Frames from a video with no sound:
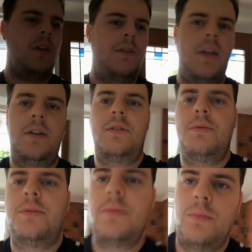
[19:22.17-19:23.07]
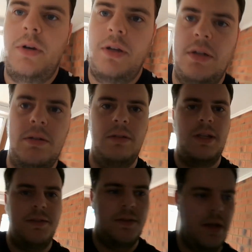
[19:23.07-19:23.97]
They're just doing some work
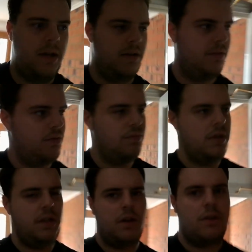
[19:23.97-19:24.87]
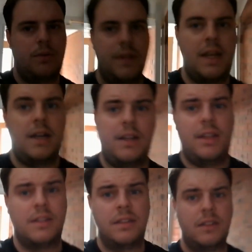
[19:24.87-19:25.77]
inside. It's really awkward to get in here.